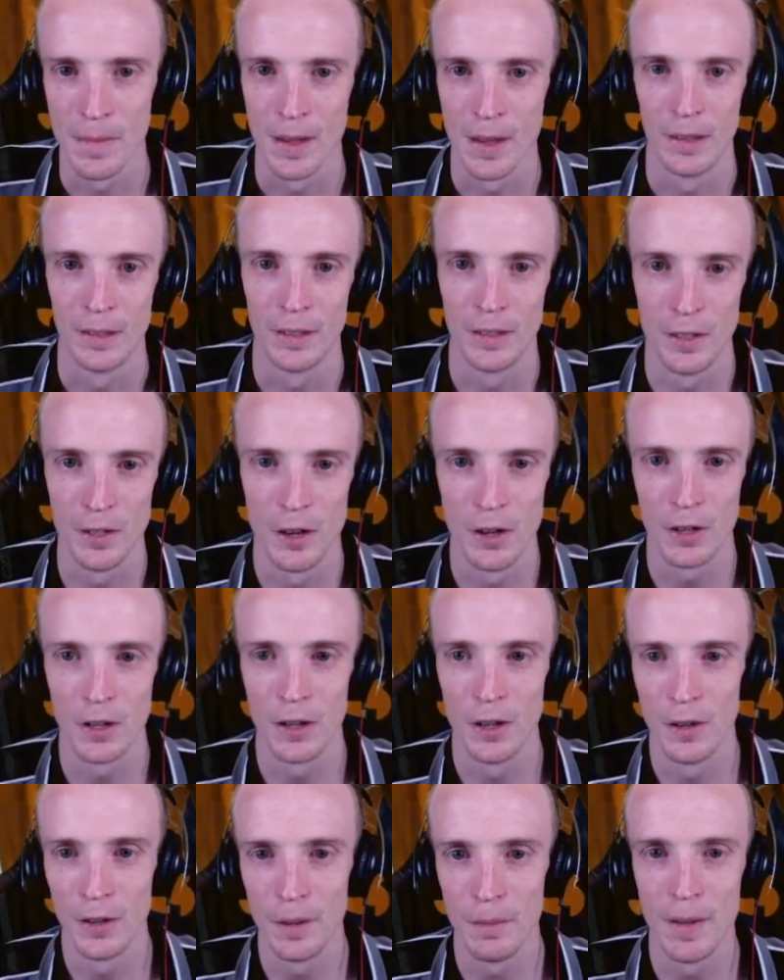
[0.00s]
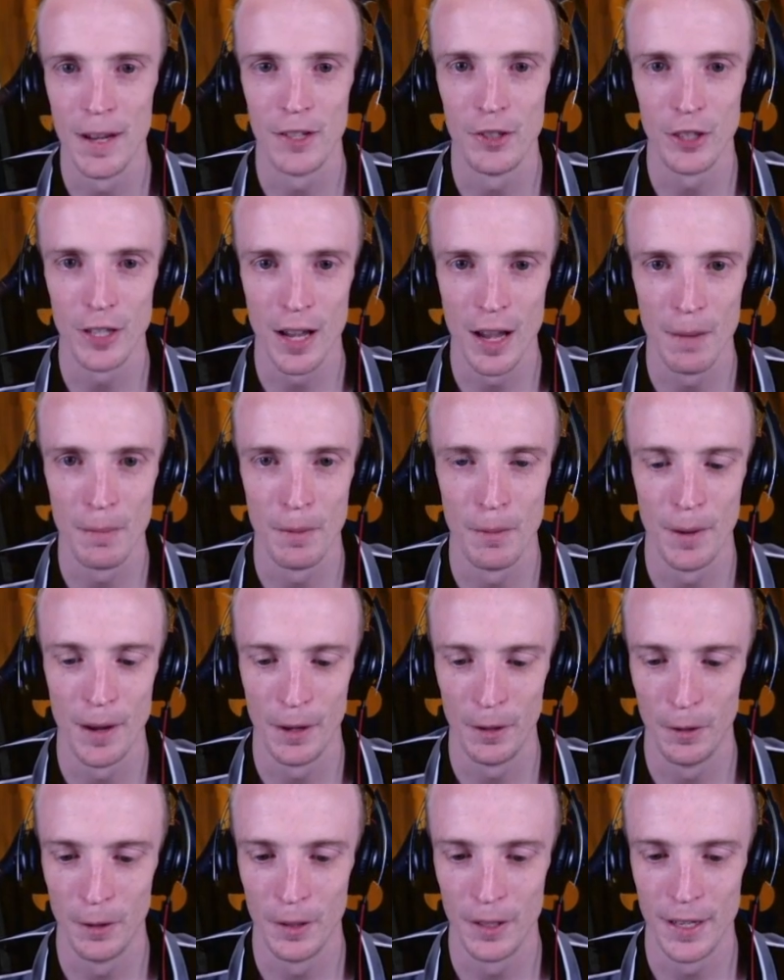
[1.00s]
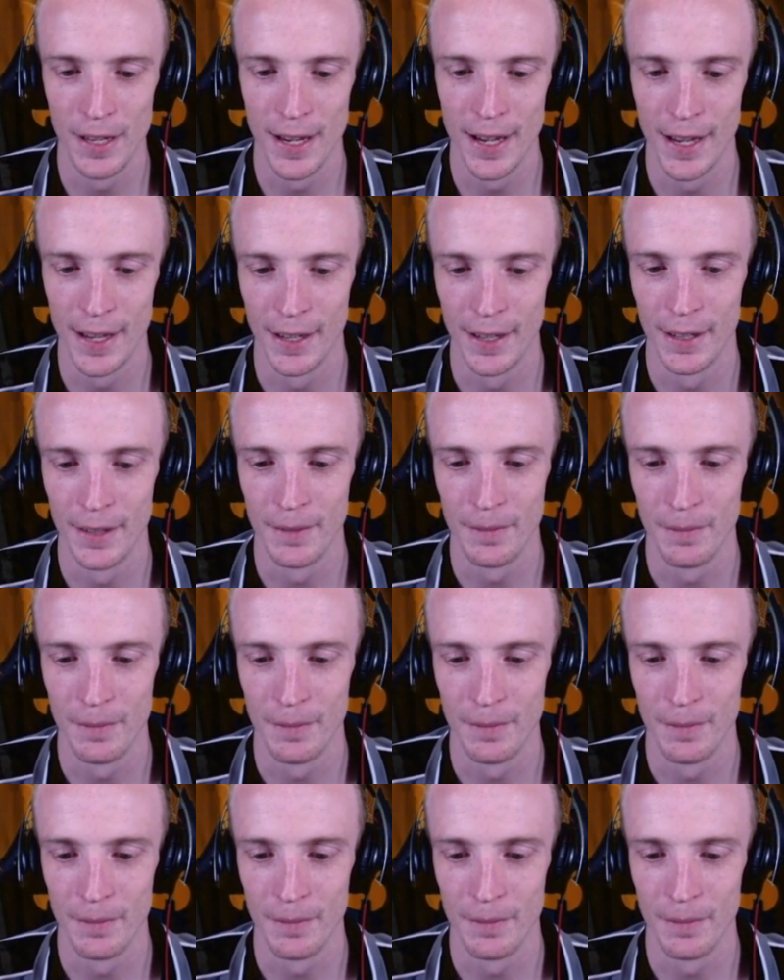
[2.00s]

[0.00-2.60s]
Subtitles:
He's not going to Magikarp and Wailord yet.